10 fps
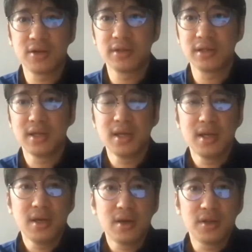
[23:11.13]
or
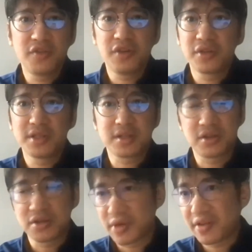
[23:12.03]
the founders are
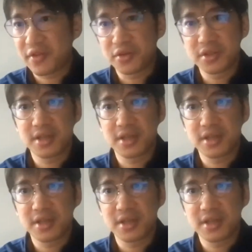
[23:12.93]
not the right founders.